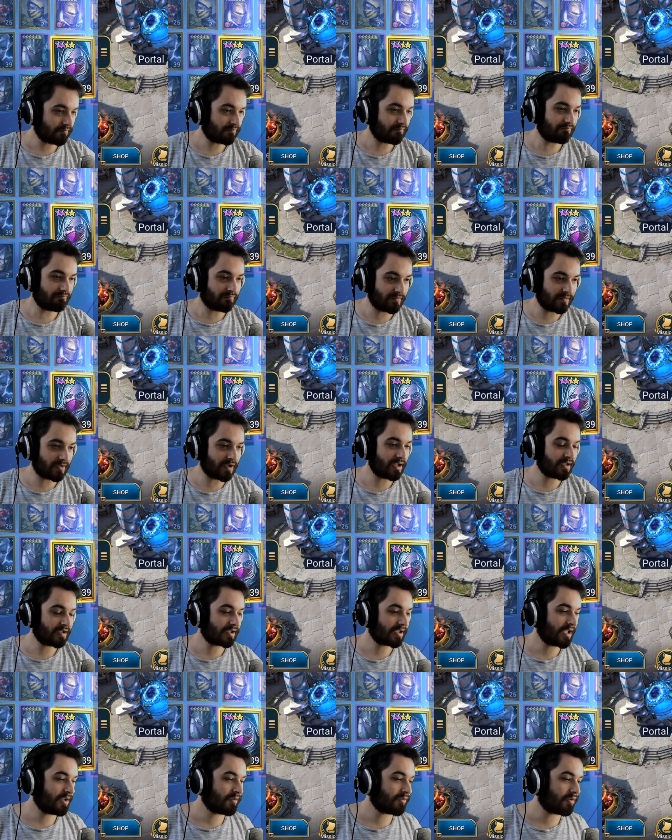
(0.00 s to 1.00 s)
Nice
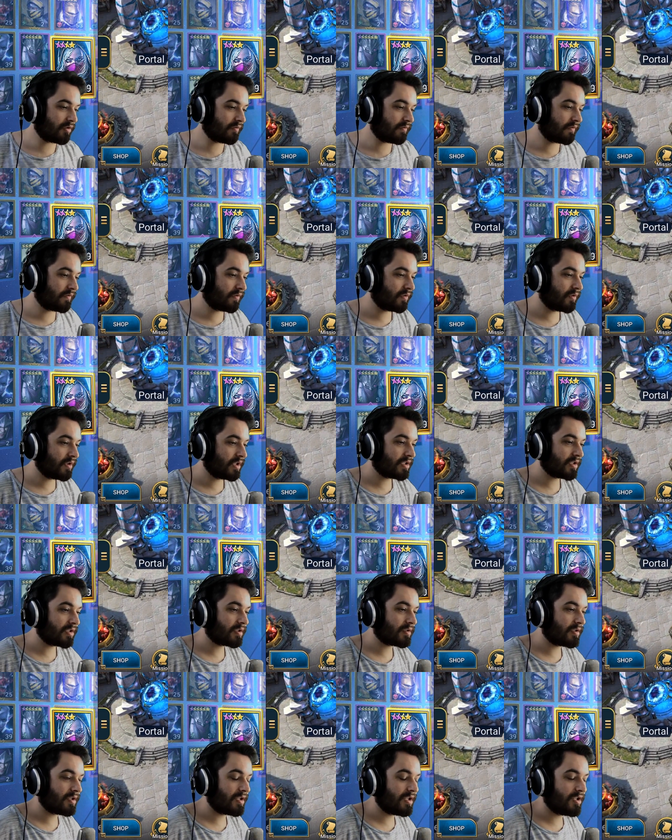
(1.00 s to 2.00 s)
account overview. There's a
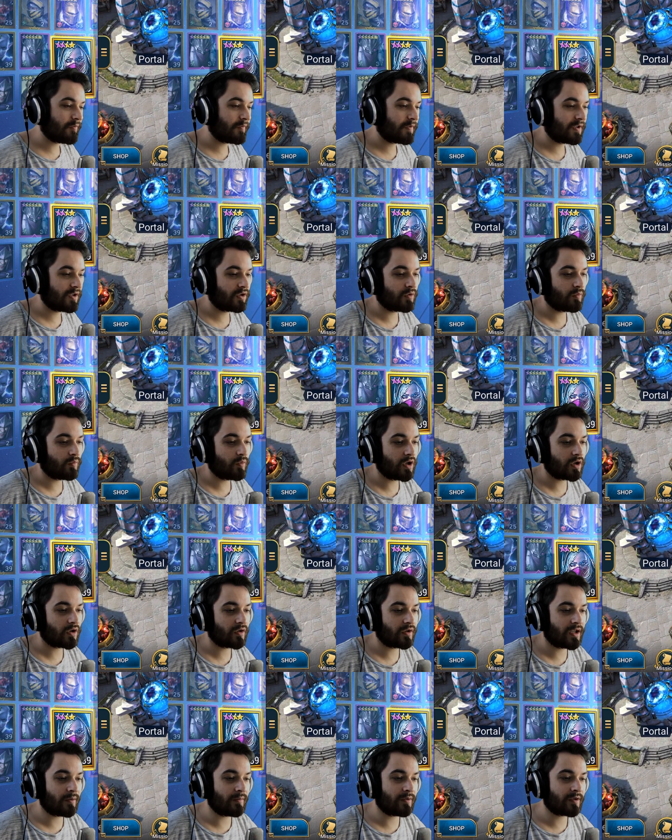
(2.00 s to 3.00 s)
little thing you can work on there
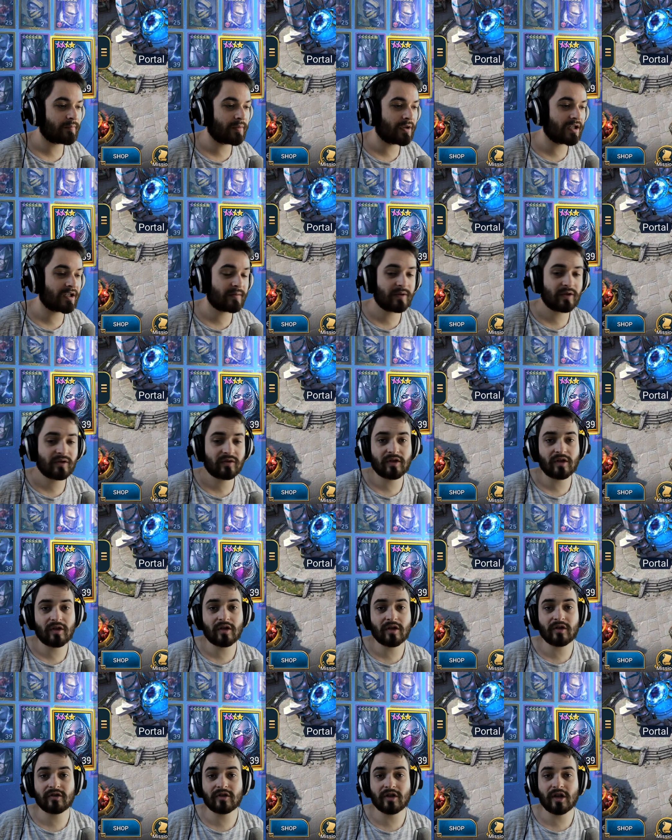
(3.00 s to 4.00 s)
with spiders, but you're so close
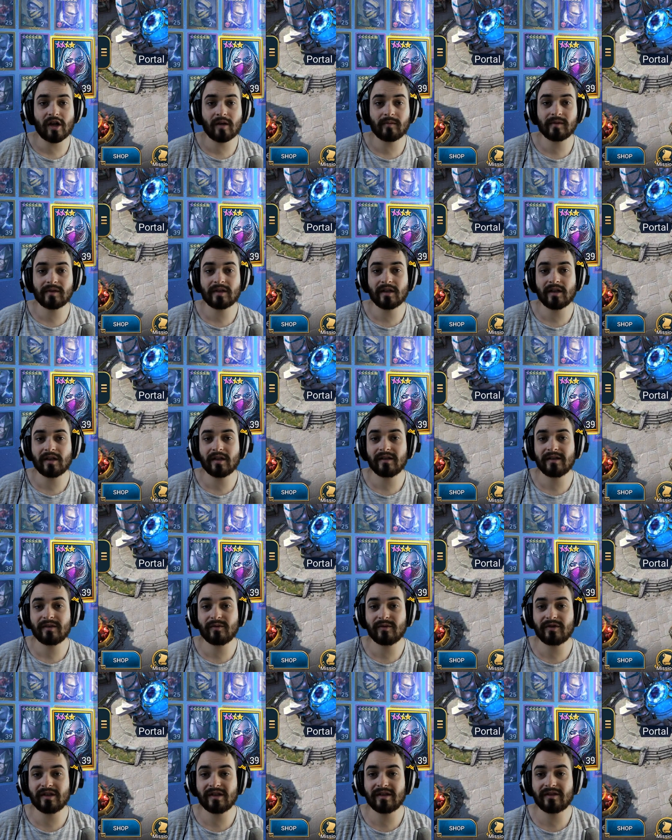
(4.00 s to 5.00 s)
to Arbiter. This was
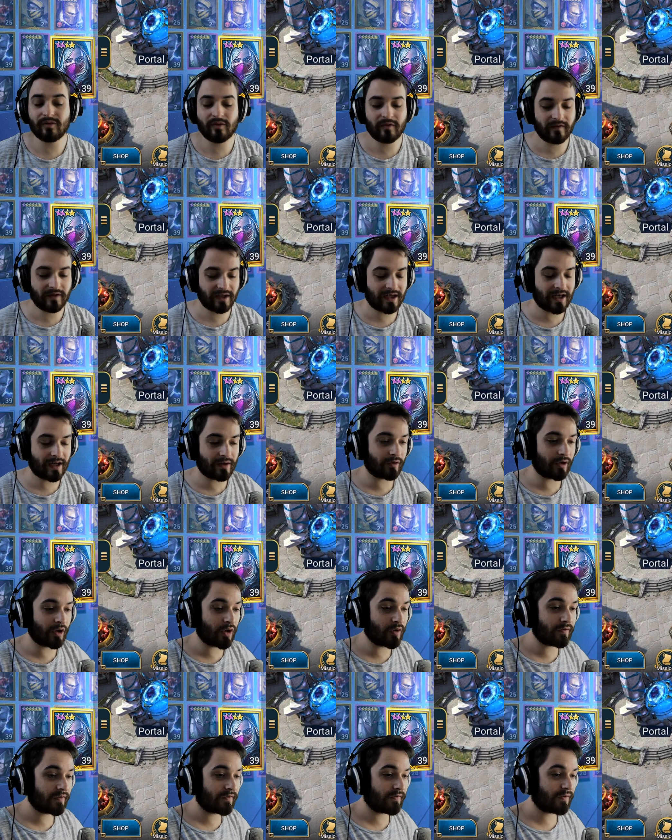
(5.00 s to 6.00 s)
just sort of an account overview.